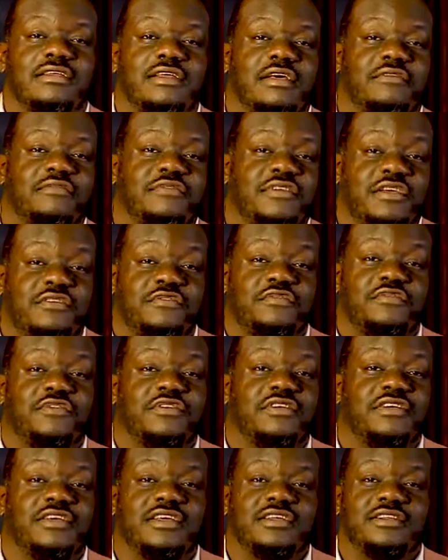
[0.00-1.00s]
After a few
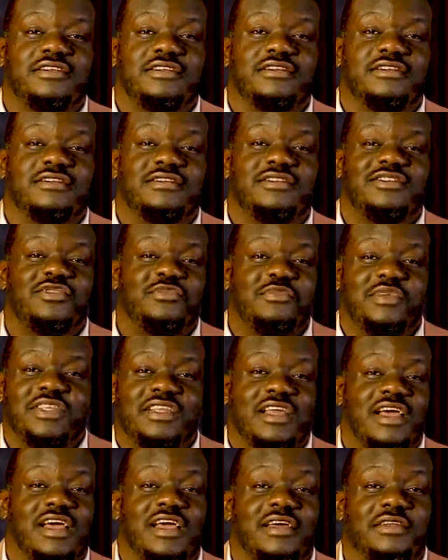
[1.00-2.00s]
years, you'll be
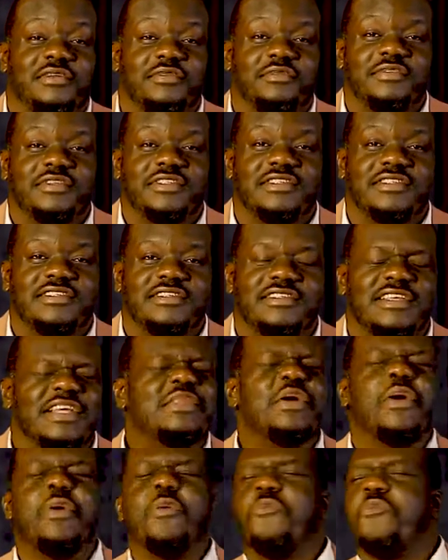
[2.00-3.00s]
tired of it. Say,
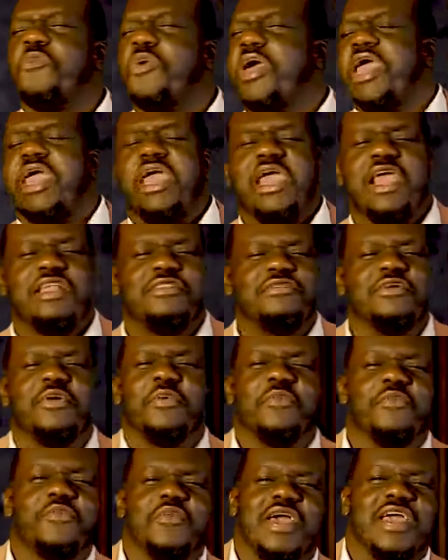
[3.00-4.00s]
no way,
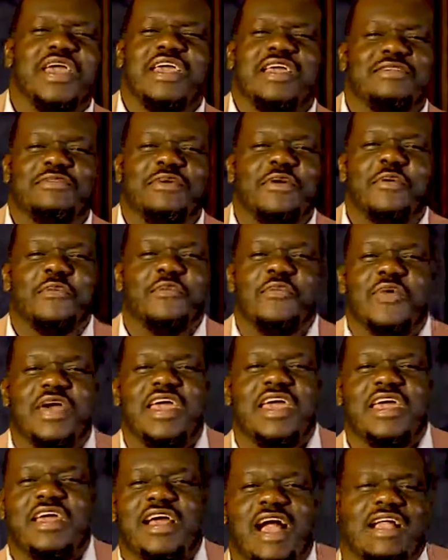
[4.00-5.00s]
no way, no
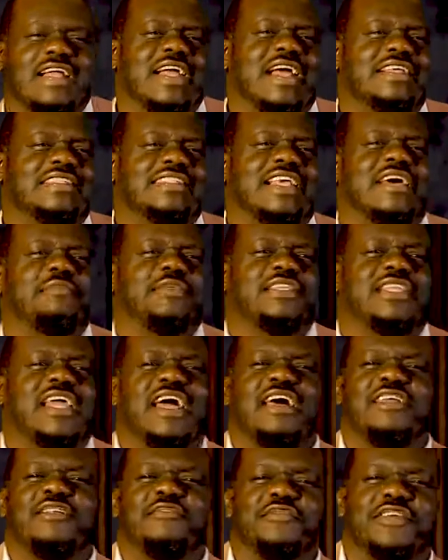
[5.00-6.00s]
way. How can you say I'll be
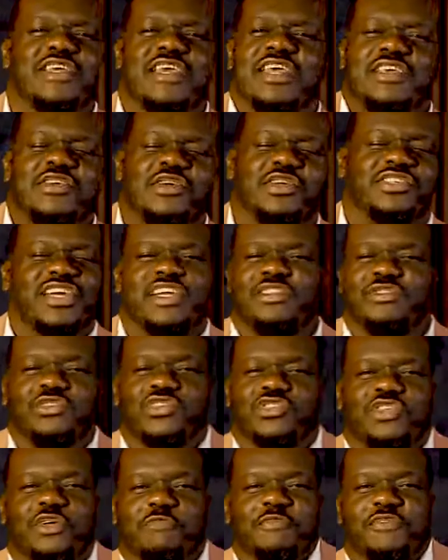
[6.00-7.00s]
tired of it? You're trying to
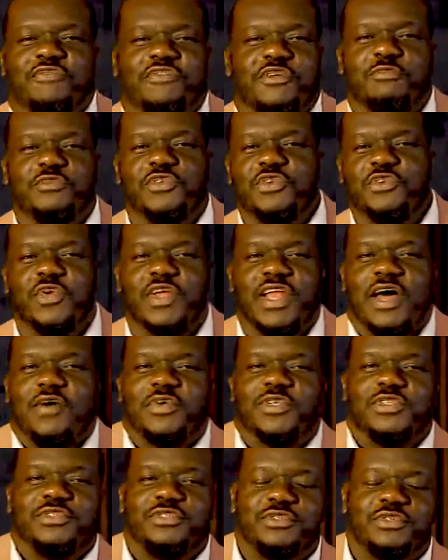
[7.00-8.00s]
stop me from doing what I
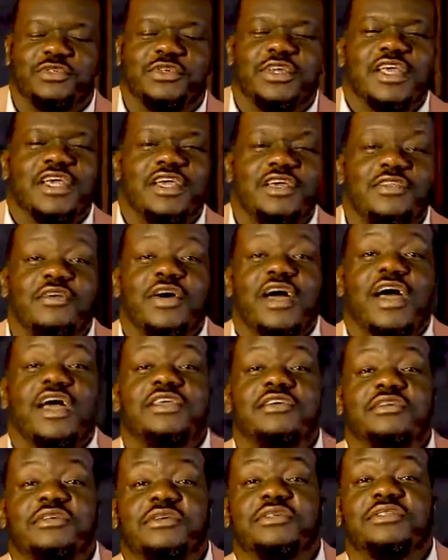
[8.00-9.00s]
want to do. You know,
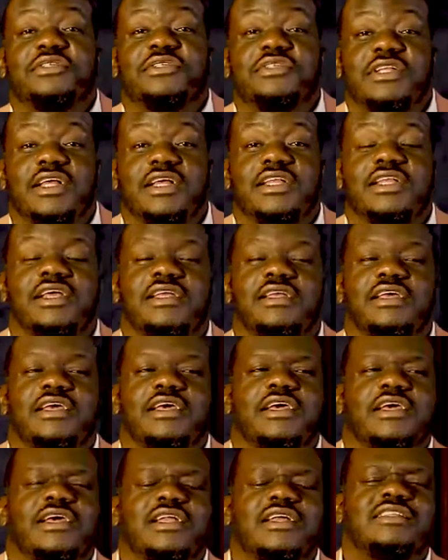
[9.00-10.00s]
and you continue like that.
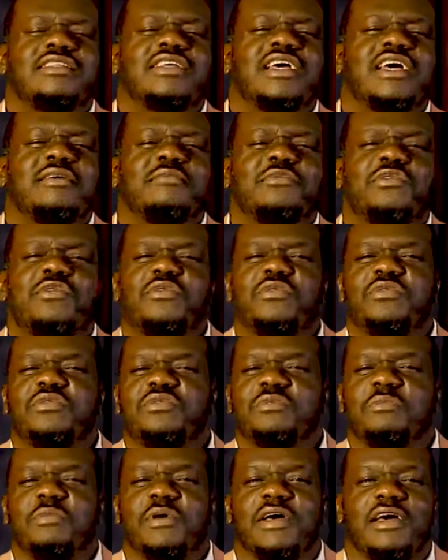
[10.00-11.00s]
And then time
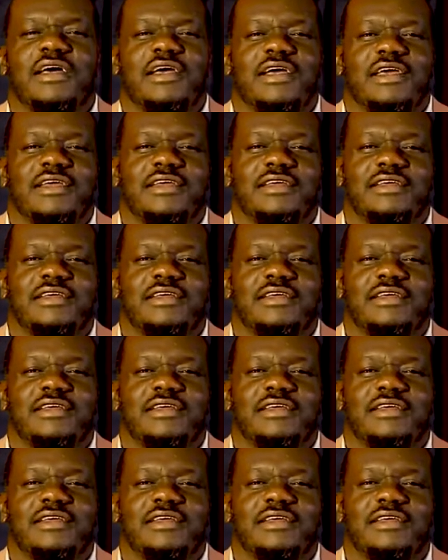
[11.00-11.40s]
goes by.